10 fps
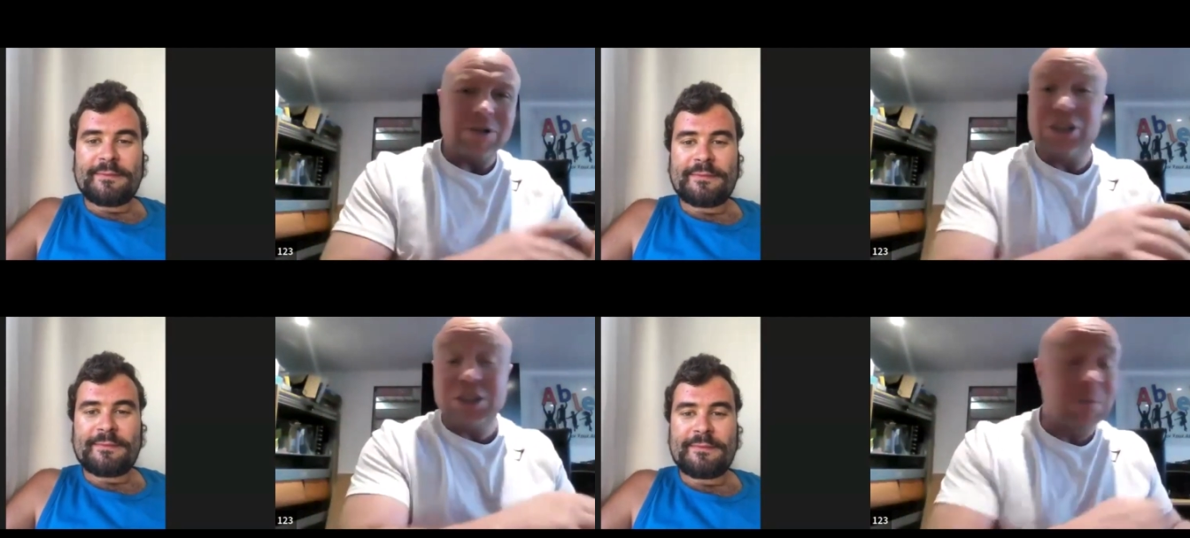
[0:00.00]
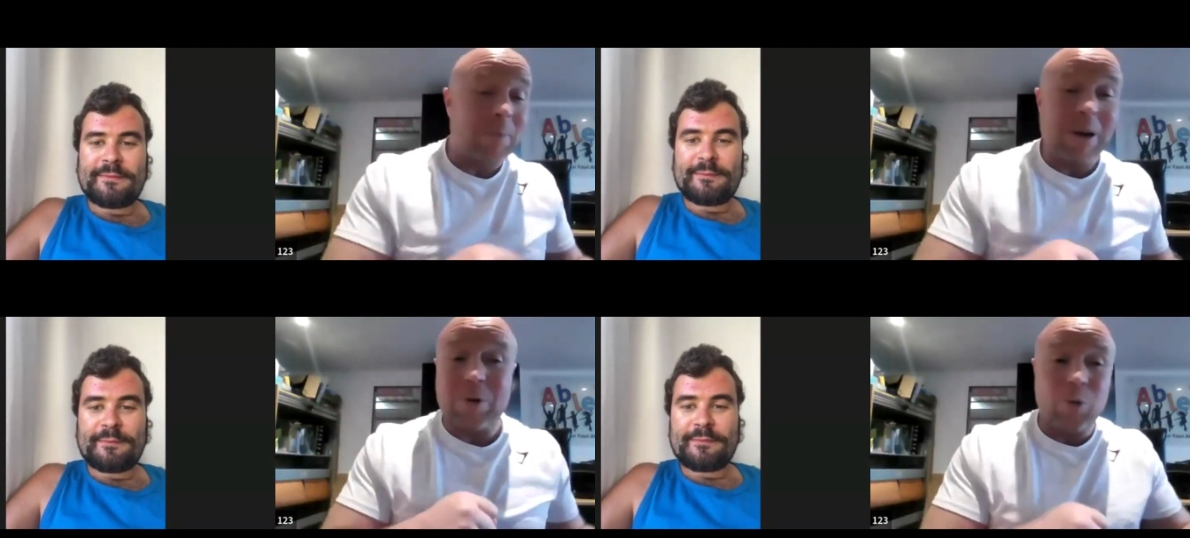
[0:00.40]
Speaker 1: just some
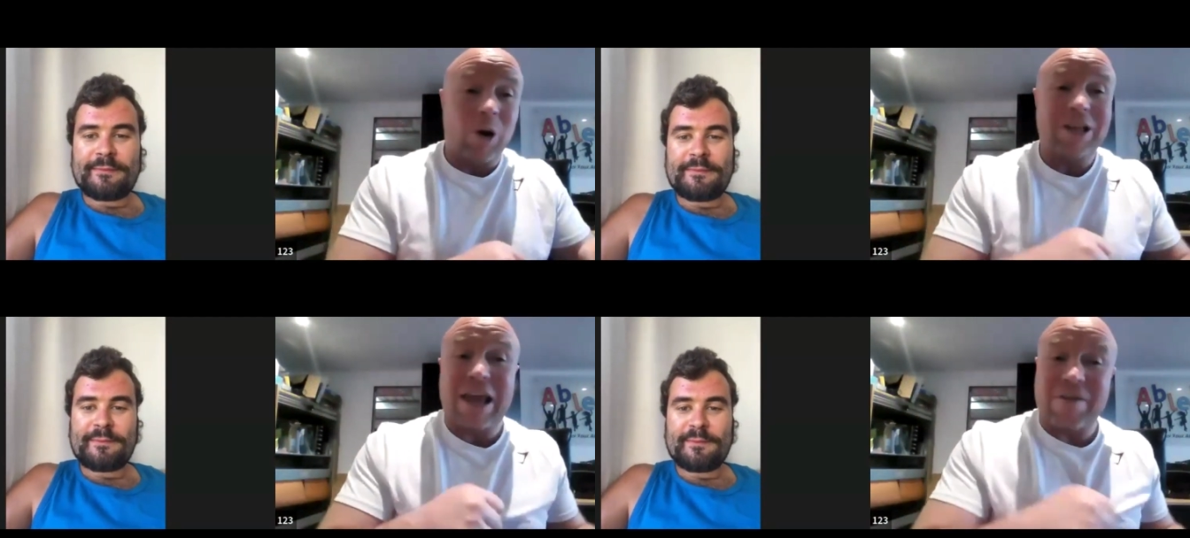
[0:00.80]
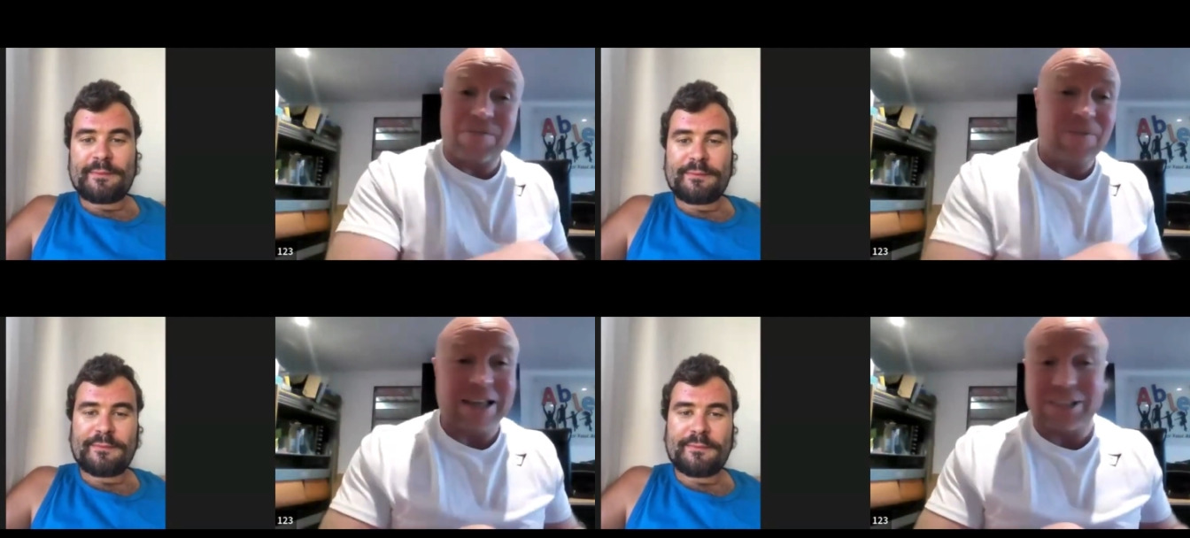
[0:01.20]
people who want to get
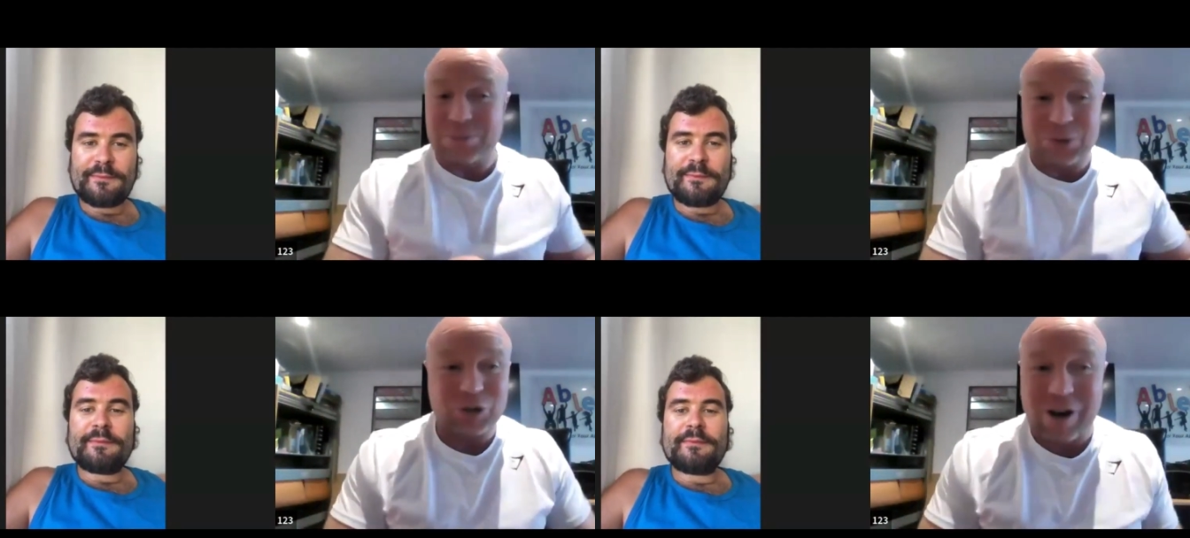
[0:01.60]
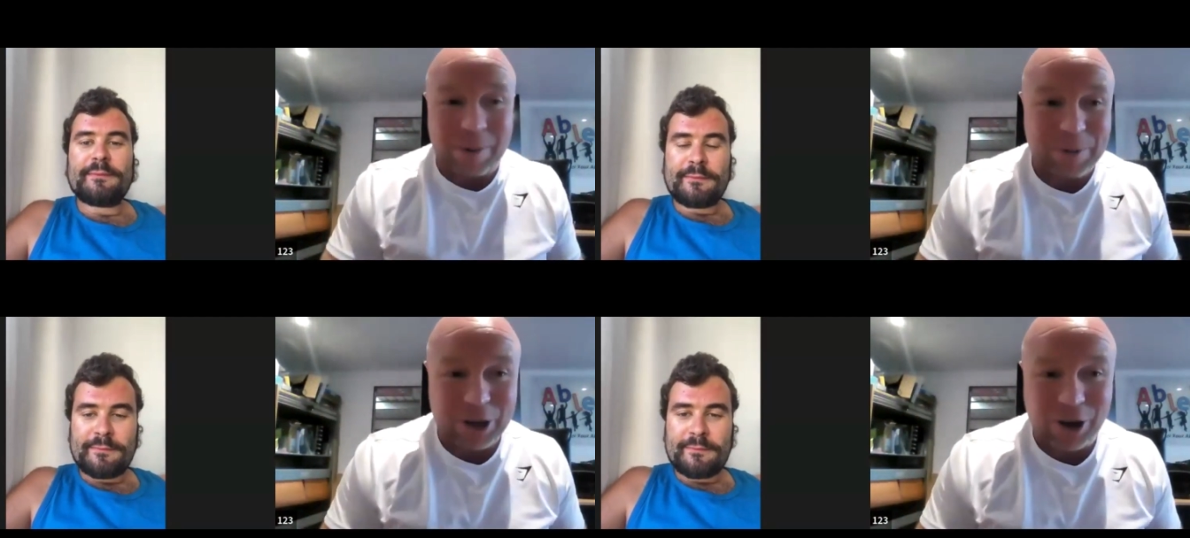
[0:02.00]
fit, some
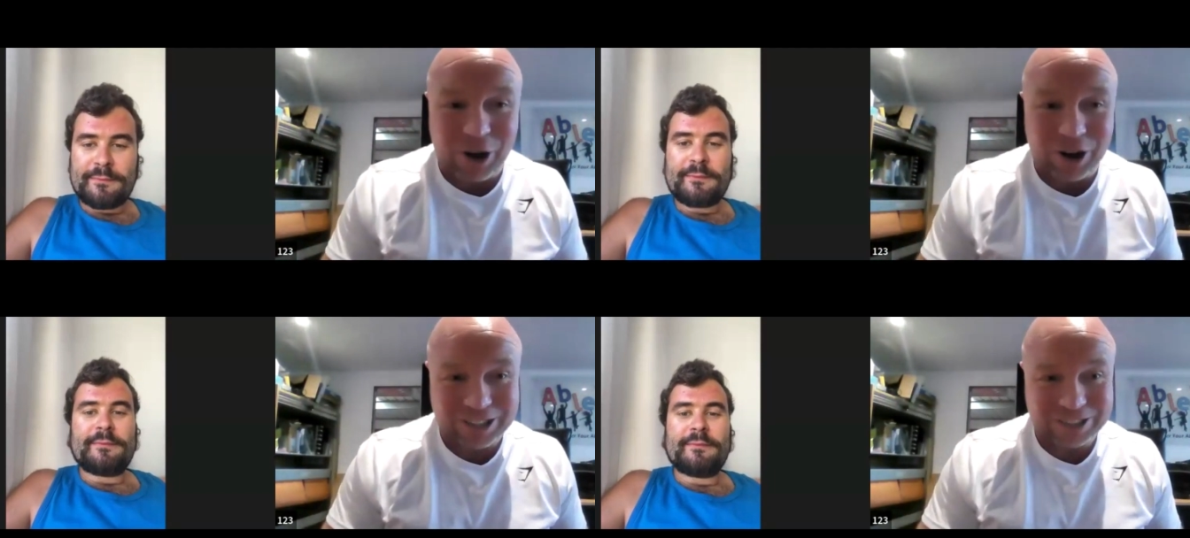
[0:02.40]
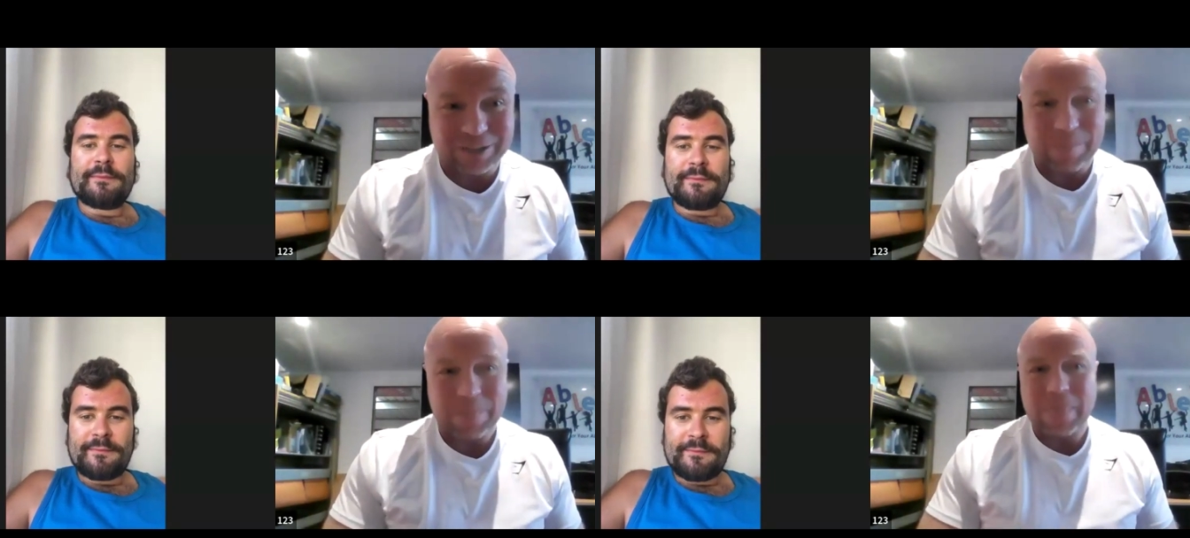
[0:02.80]
scrappy guys,